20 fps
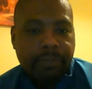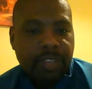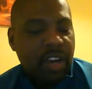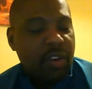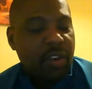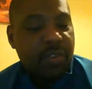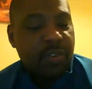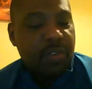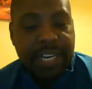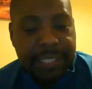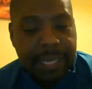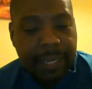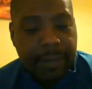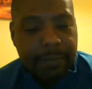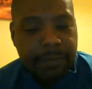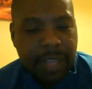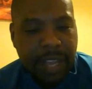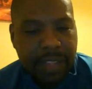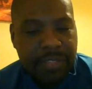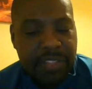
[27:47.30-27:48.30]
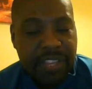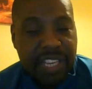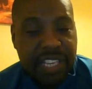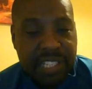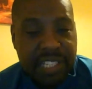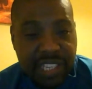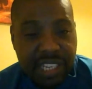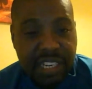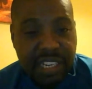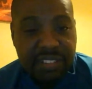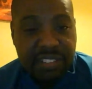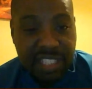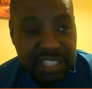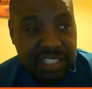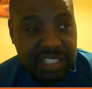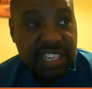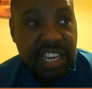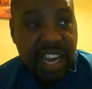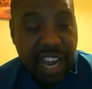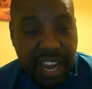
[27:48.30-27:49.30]
I really don't. I think he's going to
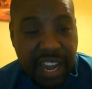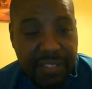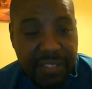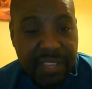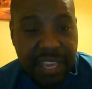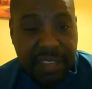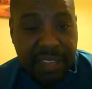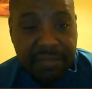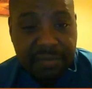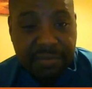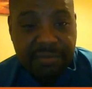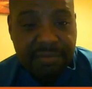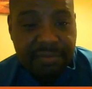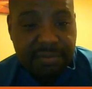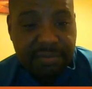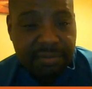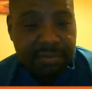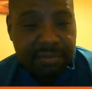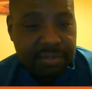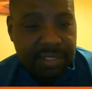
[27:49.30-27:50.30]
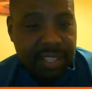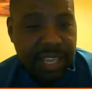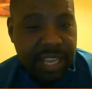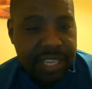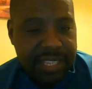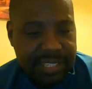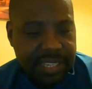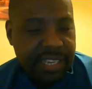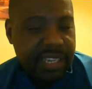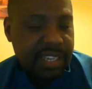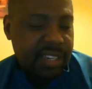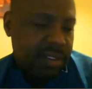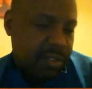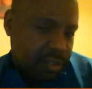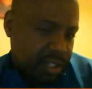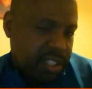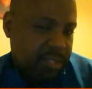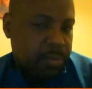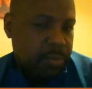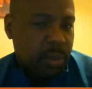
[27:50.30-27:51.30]
just go out there and
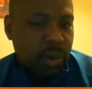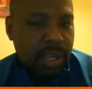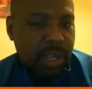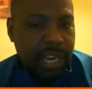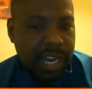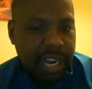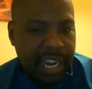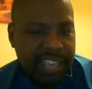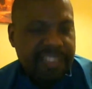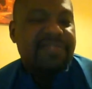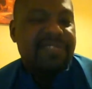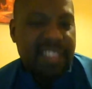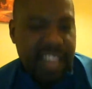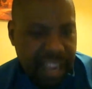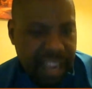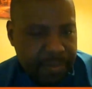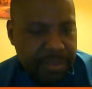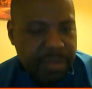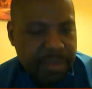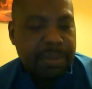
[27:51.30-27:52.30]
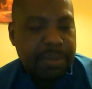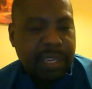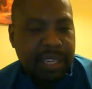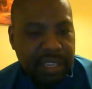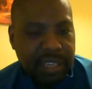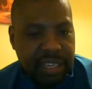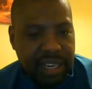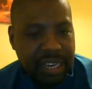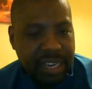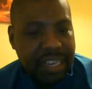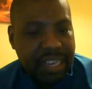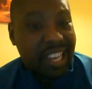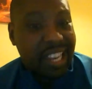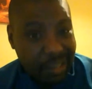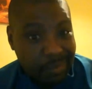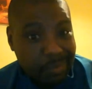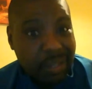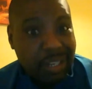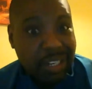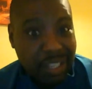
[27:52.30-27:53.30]
say, "You're the smaller guy. I'm the bigger
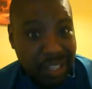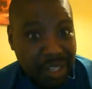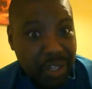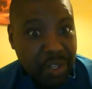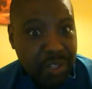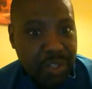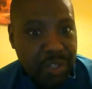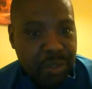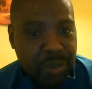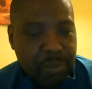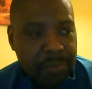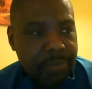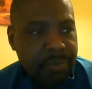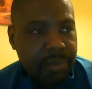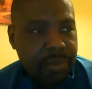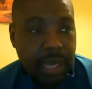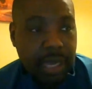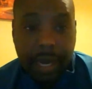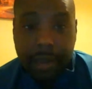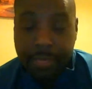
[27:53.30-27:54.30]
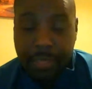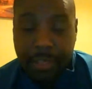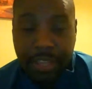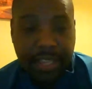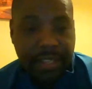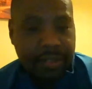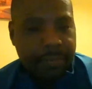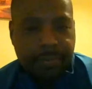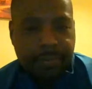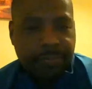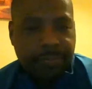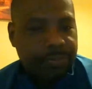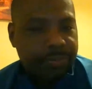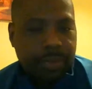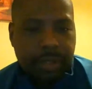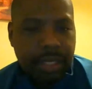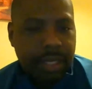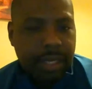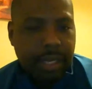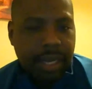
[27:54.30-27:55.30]
guy, and I'm going to hurt you." I think
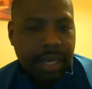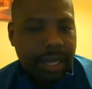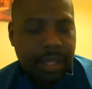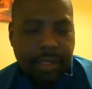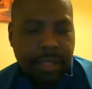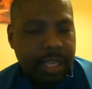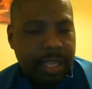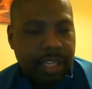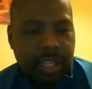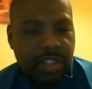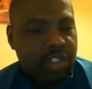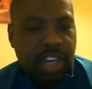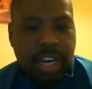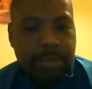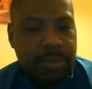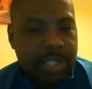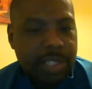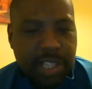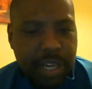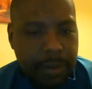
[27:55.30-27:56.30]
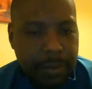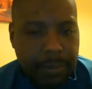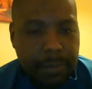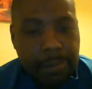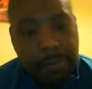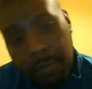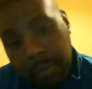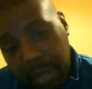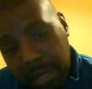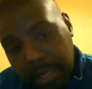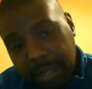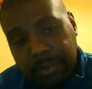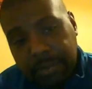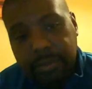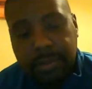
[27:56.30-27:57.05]
drama show.